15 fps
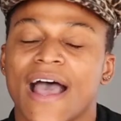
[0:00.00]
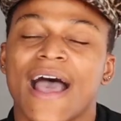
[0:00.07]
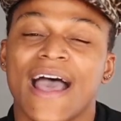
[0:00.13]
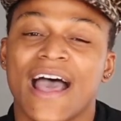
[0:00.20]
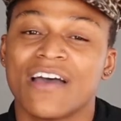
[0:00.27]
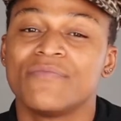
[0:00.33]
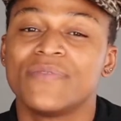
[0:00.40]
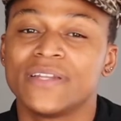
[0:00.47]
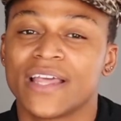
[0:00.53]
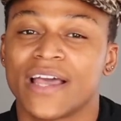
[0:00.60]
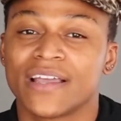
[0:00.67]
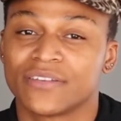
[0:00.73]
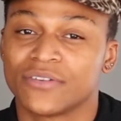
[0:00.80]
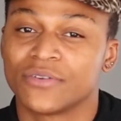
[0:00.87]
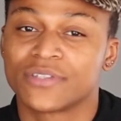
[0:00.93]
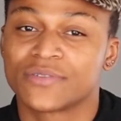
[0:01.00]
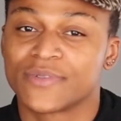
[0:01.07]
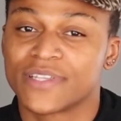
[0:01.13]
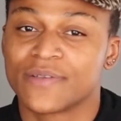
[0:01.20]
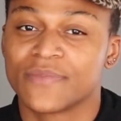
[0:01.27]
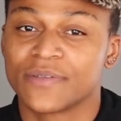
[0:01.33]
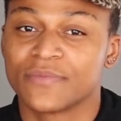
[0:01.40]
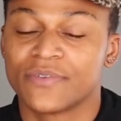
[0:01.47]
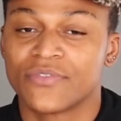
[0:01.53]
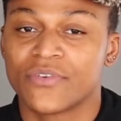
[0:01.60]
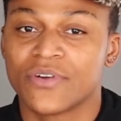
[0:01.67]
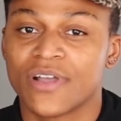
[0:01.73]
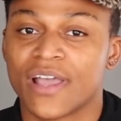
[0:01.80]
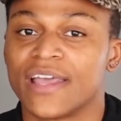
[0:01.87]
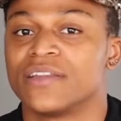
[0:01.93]
I have been diagnosed with something
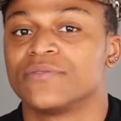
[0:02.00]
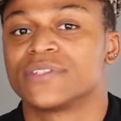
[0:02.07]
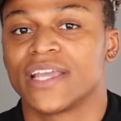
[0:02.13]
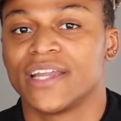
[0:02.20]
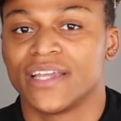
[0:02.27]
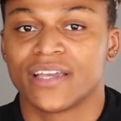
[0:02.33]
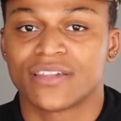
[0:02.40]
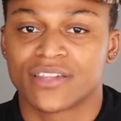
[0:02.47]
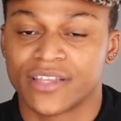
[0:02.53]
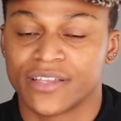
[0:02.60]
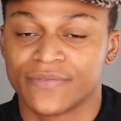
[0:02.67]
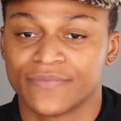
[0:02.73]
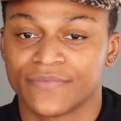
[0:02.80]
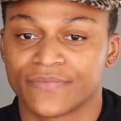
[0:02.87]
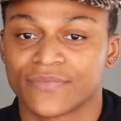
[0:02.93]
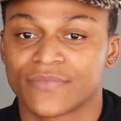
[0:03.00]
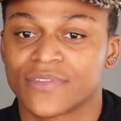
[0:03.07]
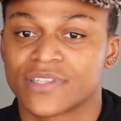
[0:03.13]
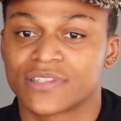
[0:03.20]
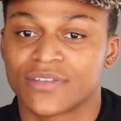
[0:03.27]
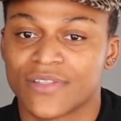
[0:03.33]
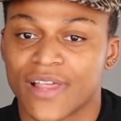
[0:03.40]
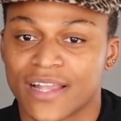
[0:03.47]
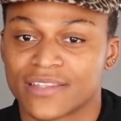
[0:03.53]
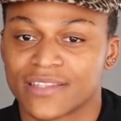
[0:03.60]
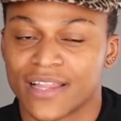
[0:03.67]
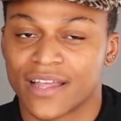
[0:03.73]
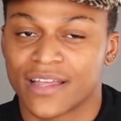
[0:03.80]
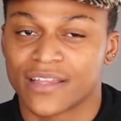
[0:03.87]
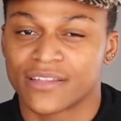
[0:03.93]
before and it was ADHD, so that's
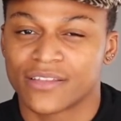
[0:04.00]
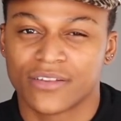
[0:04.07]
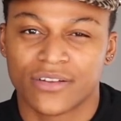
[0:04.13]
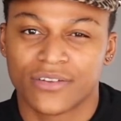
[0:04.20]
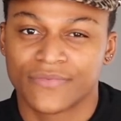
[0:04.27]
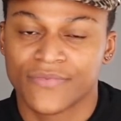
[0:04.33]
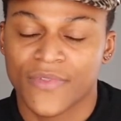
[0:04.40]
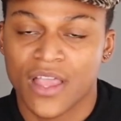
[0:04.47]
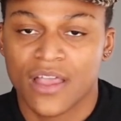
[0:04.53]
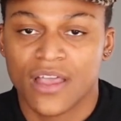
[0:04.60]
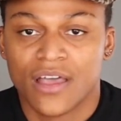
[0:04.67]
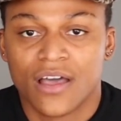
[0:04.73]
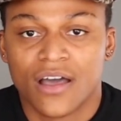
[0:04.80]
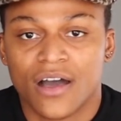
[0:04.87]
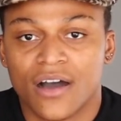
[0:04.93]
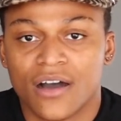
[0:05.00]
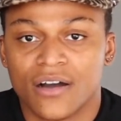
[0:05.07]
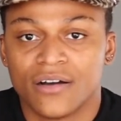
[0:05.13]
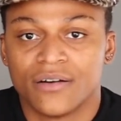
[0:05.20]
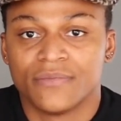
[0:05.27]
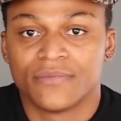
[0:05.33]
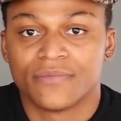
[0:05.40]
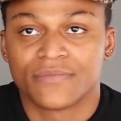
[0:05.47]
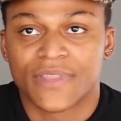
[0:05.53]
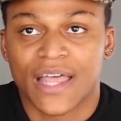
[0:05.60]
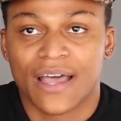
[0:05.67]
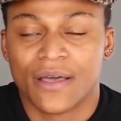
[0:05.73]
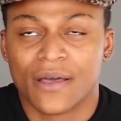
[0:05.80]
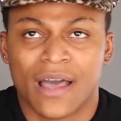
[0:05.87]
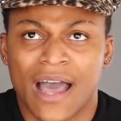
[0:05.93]
that.
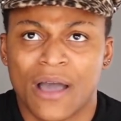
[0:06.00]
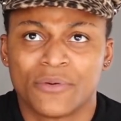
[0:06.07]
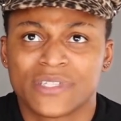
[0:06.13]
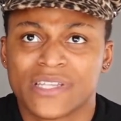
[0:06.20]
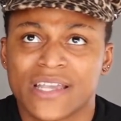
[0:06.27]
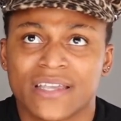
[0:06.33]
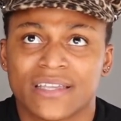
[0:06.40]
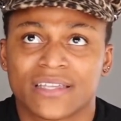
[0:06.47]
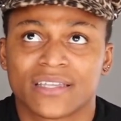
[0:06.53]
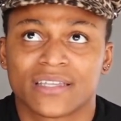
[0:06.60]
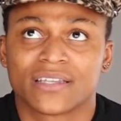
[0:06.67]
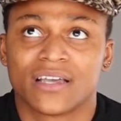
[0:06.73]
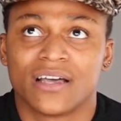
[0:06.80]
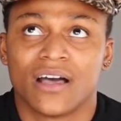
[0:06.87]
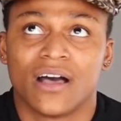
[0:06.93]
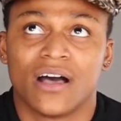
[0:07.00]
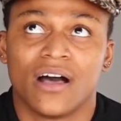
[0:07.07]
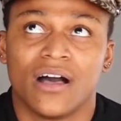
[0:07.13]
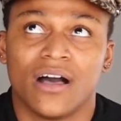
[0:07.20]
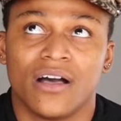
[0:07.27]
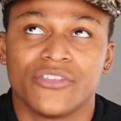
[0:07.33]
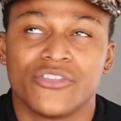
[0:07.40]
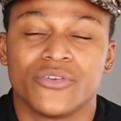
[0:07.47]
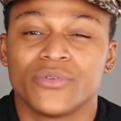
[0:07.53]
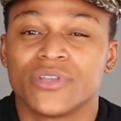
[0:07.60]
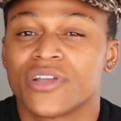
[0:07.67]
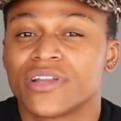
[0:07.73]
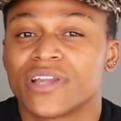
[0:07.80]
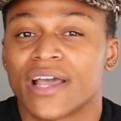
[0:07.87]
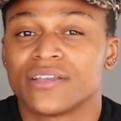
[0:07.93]
That I was like a
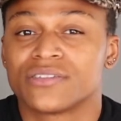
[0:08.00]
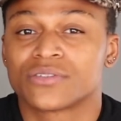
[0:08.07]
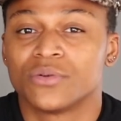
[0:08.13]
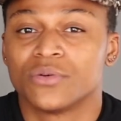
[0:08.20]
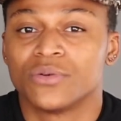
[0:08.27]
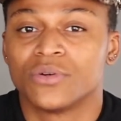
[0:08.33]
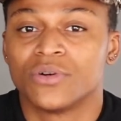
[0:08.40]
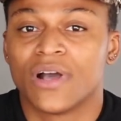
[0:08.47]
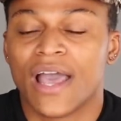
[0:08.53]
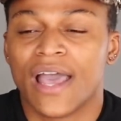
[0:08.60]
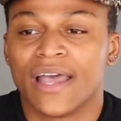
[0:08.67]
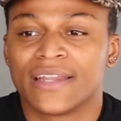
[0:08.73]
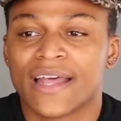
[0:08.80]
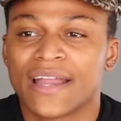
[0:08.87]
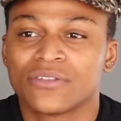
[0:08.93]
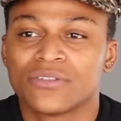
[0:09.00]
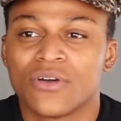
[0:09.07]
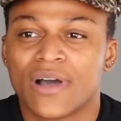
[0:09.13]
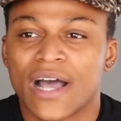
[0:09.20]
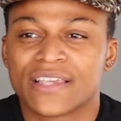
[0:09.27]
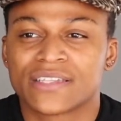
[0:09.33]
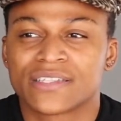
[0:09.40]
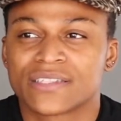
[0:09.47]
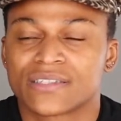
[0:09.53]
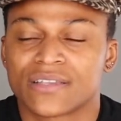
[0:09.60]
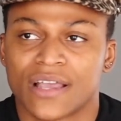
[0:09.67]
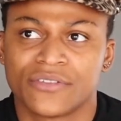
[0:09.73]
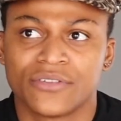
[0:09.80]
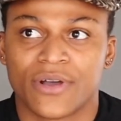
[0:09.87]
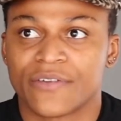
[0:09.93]
junior in high school and I don't know,
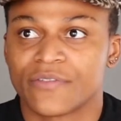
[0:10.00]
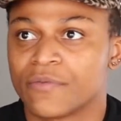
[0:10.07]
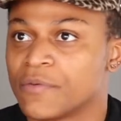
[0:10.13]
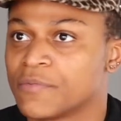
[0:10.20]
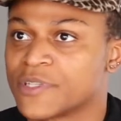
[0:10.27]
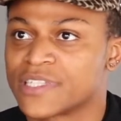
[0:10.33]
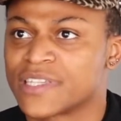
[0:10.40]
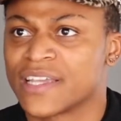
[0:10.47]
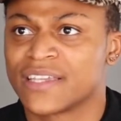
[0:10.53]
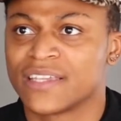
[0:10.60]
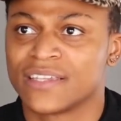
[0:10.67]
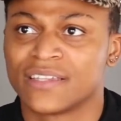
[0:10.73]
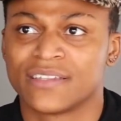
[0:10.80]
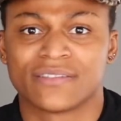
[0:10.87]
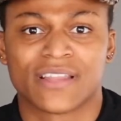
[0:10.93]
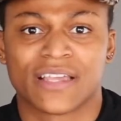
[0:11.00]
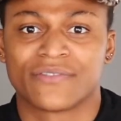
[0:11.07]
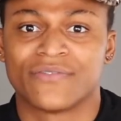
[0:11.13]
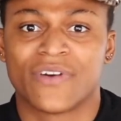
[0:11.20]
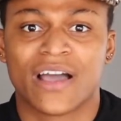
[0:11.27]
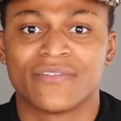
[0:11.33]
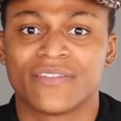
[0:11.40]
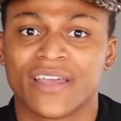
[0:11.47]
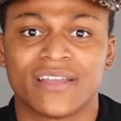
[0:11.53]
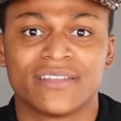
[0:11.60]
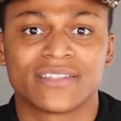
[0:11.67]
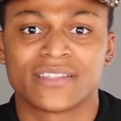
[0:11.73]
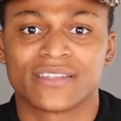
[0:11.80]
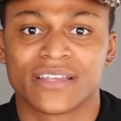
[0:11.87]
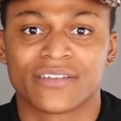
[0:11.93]
everyone was taking like
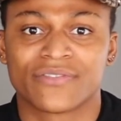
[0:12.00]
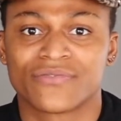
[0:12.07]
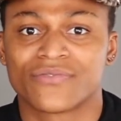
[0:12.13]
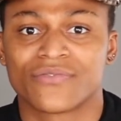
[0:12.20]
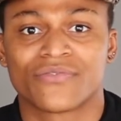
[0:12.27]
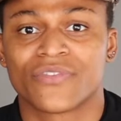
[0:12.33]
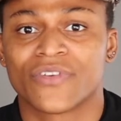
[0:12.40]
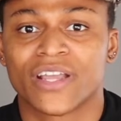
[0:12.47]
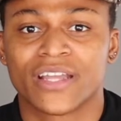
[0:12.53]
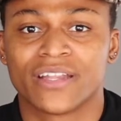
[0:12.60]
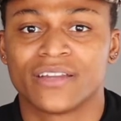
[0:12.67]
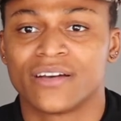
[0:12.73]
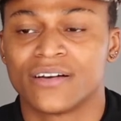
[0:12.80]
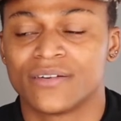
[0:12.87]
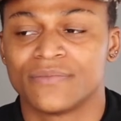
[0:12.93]
Vyvanse and like freaking,